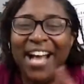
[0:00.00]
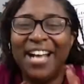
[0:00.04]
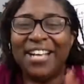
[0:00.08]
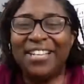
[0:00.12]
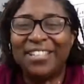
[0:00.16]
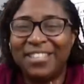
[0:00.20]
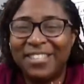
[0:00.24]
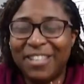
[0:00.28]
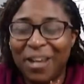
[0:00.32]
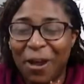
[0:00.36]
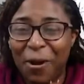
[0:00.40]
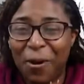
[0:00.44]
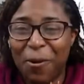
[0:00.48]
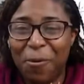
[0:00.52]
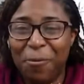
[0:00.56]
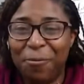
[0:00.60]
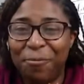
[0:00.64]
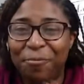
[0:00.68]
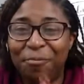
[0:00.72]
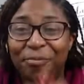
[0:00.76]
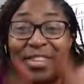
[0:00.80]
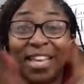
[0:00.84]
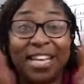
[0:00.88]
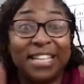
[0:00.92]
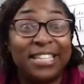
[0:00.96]
So
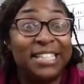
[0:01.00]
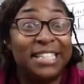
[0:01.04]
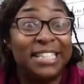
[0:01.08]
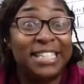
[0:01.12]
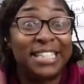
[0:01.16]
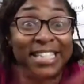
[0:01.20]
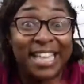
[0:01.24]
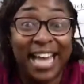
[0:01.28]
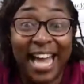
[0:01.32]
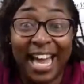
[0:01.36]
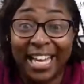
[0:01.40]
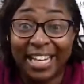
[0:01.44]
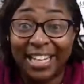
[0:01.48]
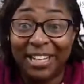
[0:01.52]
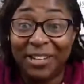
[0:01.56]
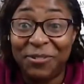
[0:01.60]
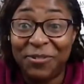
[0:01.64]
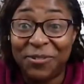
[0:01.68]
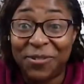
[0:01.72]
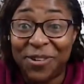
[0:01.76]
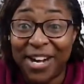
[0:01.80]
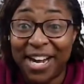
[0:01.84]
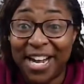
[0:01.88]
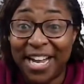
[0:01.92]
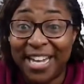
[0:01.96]
that's exactly
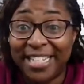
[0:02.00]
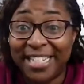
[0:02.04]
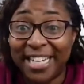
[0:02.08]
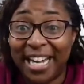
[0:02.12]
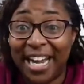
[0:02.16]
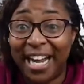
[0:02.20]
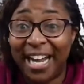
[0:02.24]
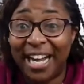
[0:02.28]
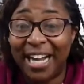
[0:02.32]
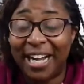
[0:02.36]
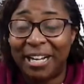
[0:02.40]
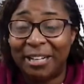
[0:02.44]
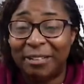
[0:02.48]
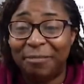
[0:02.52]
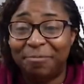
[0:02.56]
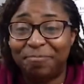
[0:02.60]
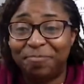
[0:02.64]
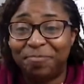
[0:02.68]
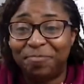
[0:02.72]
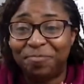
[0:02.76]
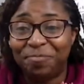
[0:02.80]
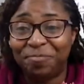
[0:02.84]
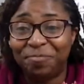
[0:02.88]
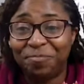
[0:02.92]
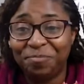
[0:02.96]
what
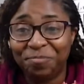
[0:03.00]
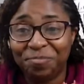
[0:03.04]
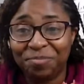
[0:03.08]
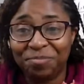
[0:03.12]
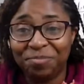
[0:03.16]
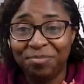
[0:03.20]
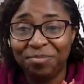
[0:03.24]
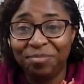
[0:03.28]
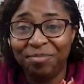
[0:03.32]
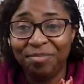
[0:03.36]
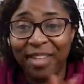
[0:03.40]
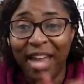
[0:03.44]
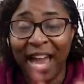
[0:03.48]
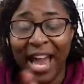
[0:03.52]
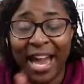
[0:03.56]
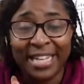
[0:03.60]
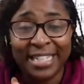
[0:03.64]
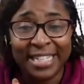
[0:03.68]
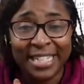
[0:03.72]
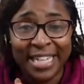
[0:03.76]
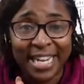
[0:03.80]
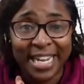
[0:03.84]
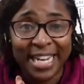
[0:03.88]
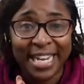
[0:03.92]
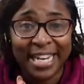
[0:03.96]
I
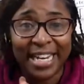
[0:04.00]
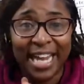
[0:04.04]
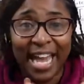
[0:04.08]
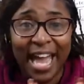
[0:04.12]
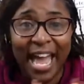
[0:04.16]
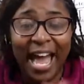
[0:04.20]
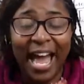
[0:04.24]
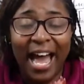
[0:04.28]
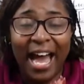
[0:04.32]
did.